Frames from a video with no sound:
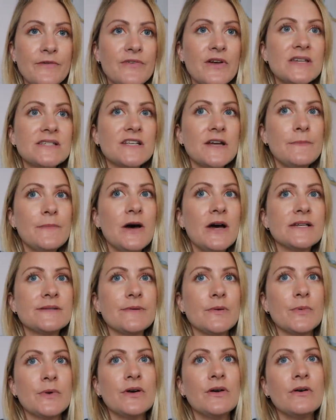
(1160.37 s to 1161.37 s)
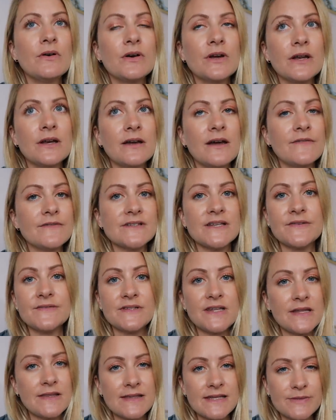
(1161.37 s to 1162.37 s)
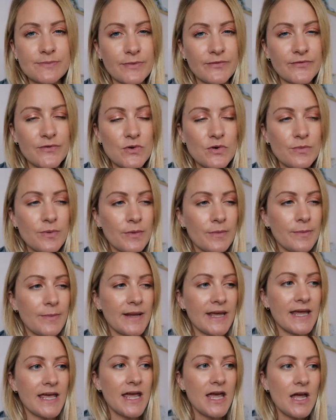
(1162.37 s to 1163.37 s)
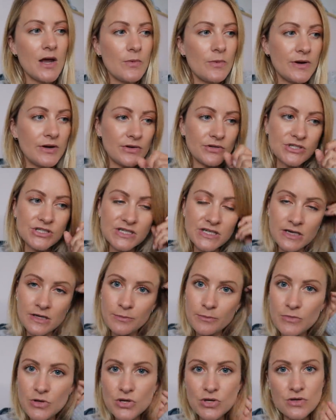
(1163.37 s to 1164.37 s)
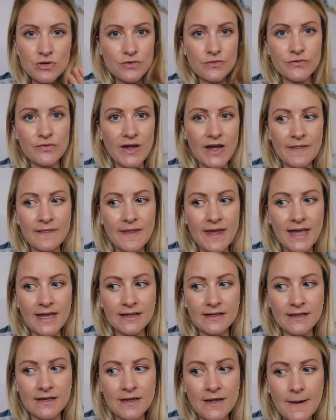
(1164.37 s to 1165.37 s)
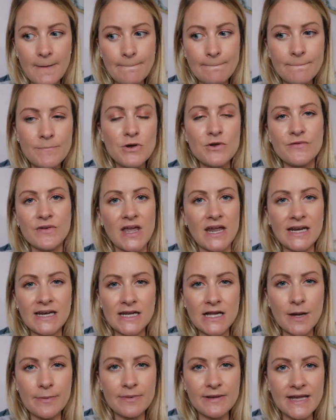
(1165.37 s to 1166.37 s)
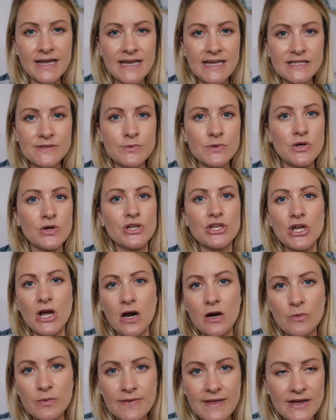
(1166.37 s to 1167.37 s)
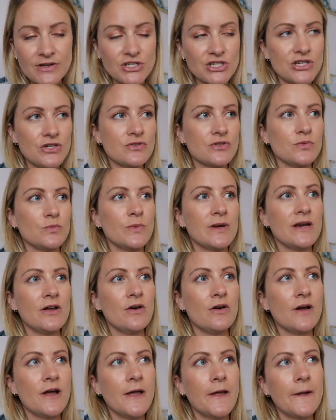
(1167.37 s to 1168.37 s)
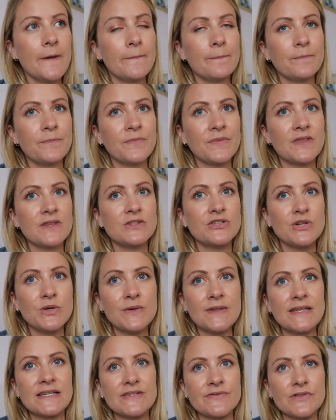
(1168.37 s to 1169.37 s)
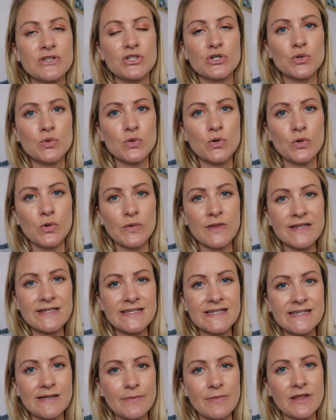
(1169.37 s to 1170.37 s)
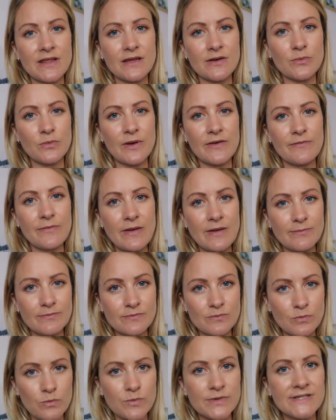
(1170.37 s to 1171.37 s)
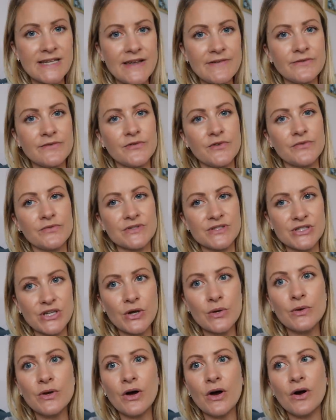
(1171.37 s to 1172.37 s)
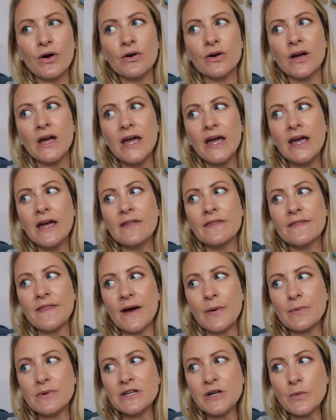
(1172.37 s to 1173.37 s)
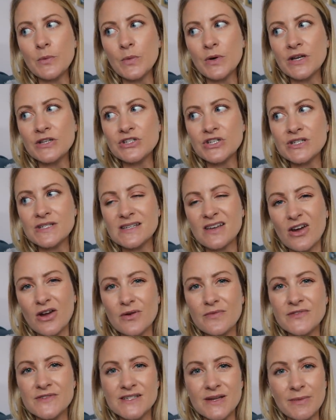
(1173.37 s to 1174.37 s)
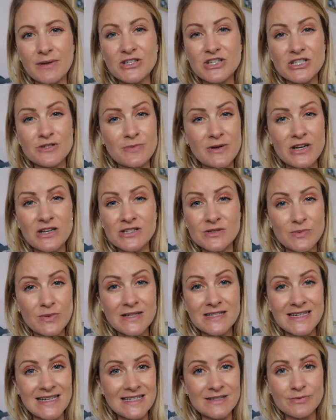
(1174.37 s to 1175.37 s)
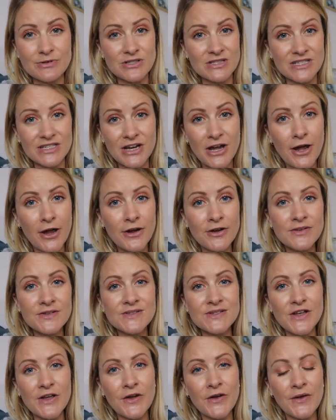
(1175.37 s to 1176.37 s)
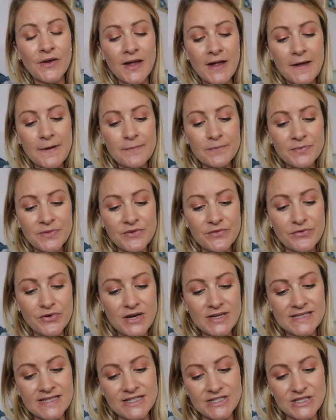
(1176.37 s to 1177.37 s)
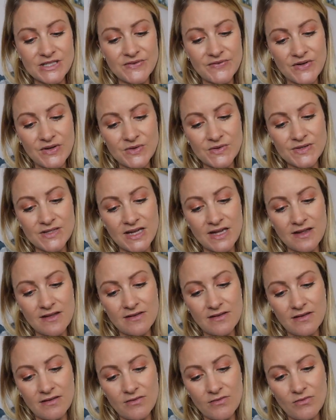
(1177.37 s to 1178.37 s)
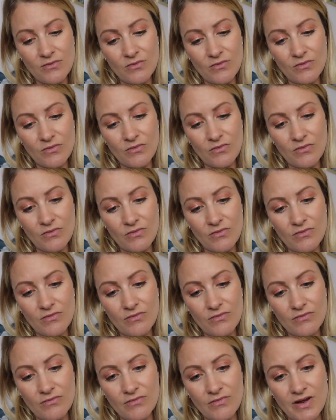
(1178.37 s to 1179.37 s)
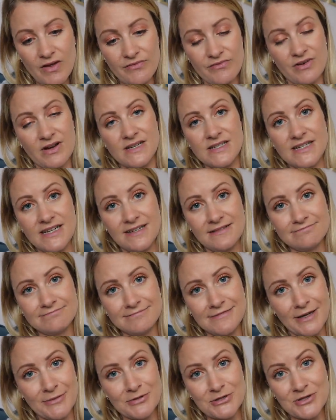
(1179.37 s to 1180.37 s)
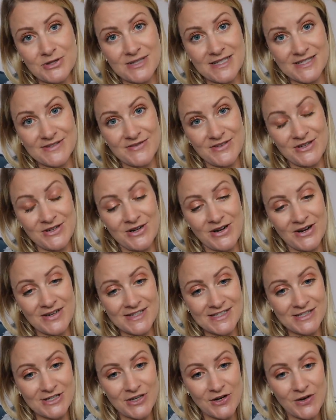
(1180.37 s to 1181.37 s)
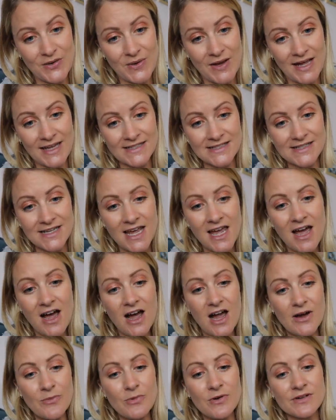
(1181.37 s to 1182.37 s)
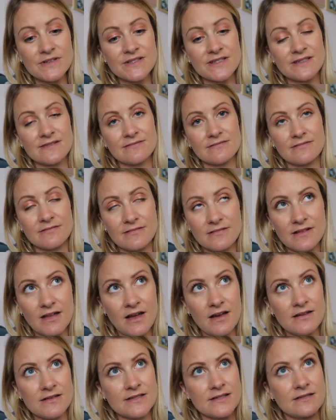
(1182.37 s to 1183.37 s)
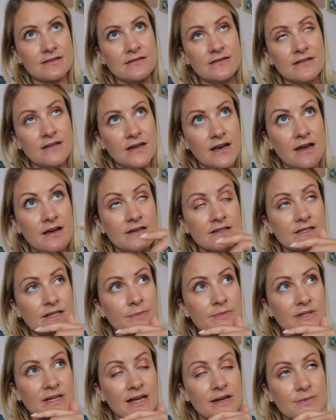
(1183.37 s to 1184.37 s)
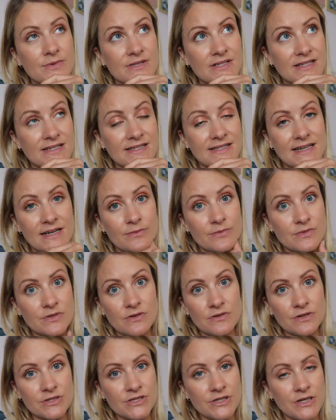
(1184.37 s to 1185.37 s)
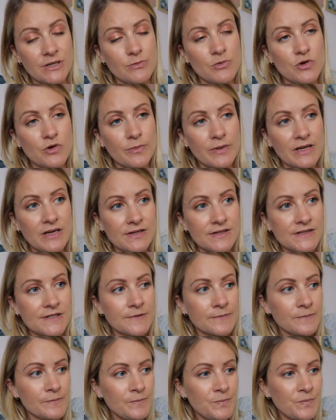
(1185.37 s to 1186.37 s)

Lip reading: first-time buyers, but we're not going to, as I've said this before probably, we're not just going to move and then move again in a couple of years. We're not young without children. We're not doing this for the short haul. This is something that we've been saving for so long that we don't want to just go for something just because we're desperate to go. So for us, it just feels like never ending. I'm sure it does for you guys too. And I was the last update, I was going to say I was not going to do any more, because,